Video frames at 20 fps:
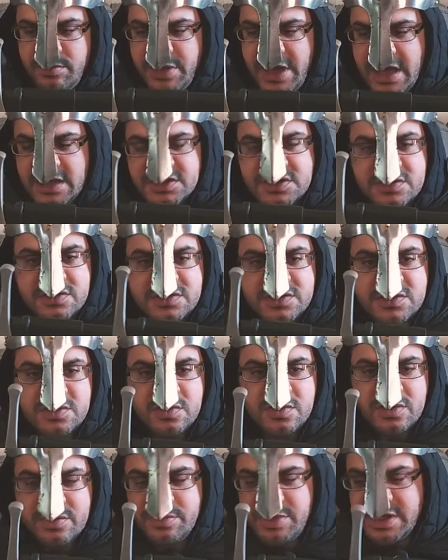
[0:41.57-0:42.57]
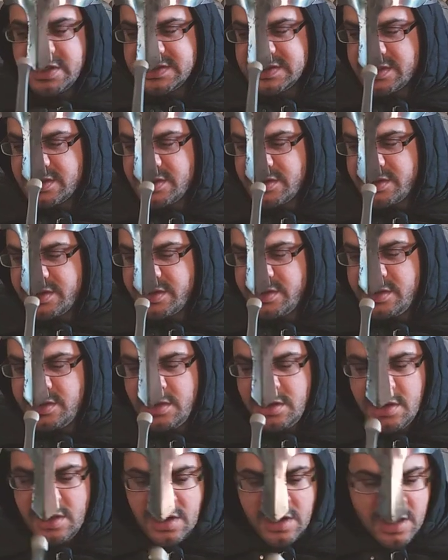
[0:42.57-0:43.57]
bastard sword, basically,
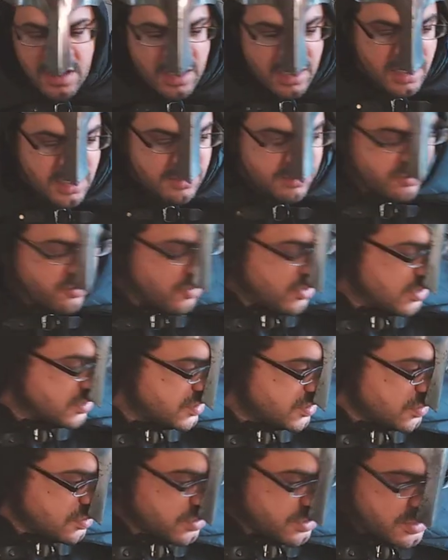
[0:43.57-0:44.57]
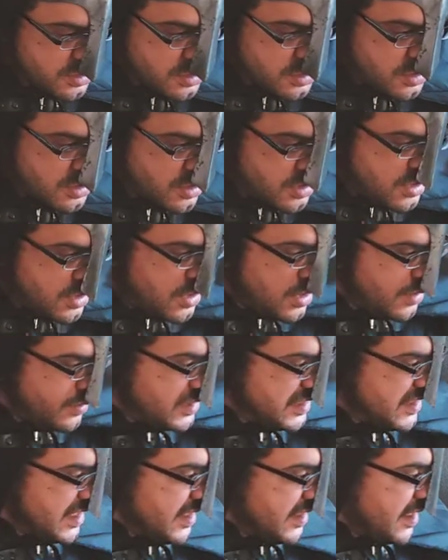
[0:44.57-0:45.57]
um, broadsword. Let me
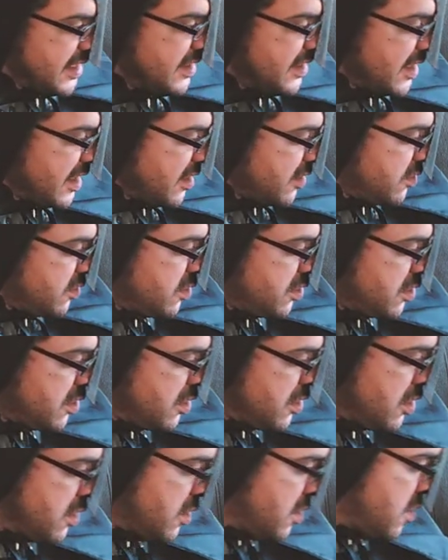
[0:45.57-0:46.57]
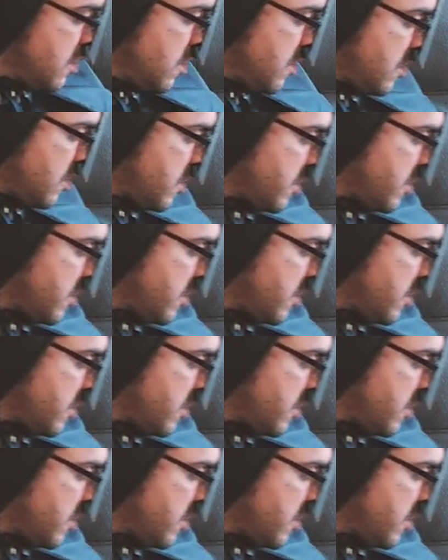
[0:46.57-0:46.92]
set that down. What